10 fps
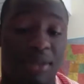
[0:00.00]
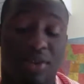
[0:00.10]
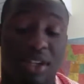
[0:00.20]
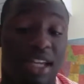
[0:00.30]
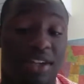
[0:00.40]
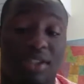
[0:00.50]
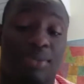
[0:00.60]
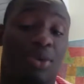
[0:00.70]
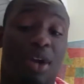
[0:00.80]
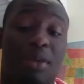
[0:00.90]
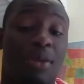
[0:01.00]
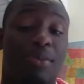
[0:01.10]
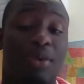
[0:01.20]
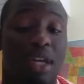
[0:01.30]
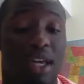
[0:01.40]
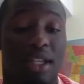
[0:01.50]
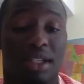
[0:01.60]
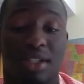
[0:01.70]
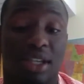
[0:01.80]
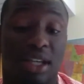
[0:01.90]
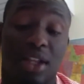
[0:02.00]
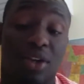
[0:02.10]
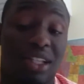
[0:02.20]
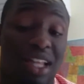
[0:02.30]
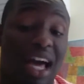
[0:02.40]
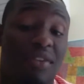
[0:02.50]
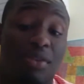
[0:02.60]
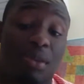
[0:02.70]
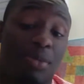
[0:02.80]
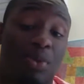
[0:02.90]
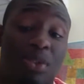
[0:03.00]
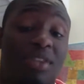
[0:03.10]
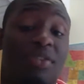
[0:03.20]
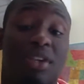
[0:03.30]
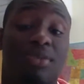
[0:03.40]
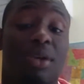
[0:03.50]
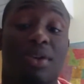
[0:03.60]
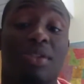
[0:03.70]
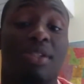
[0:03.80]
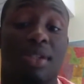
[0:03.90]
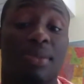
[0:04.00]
to reach out to some great people and to learn a lot from people with different experiences.